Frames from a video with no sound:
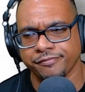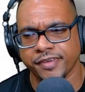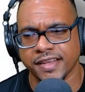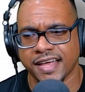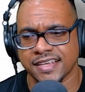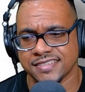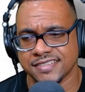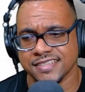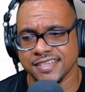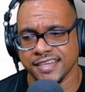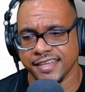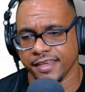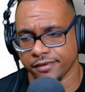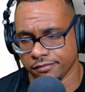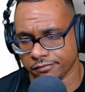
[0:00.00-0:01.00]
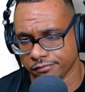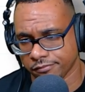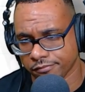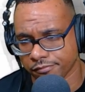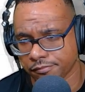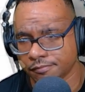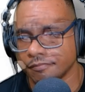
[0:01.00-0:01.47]
Well, as seen here.
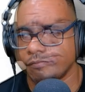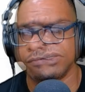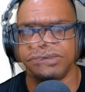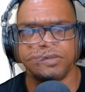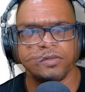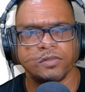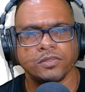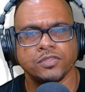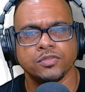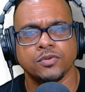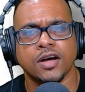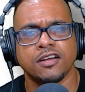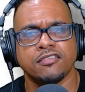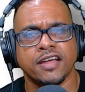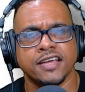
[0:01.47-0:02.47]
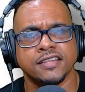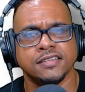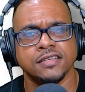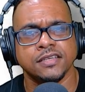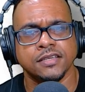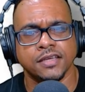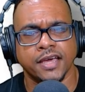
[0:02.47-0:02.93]
So I'll
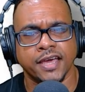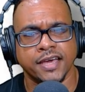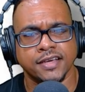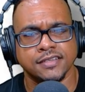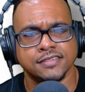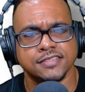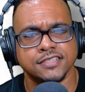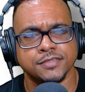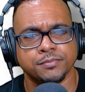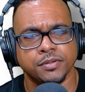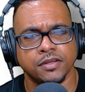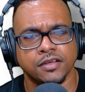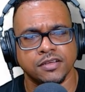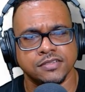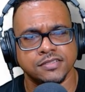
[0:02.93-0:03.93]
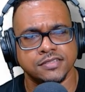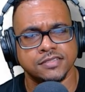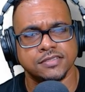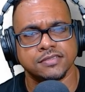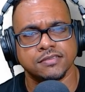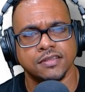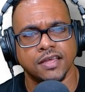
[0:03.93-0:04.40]
write the x
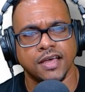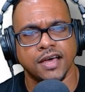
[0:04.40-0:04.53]
plus,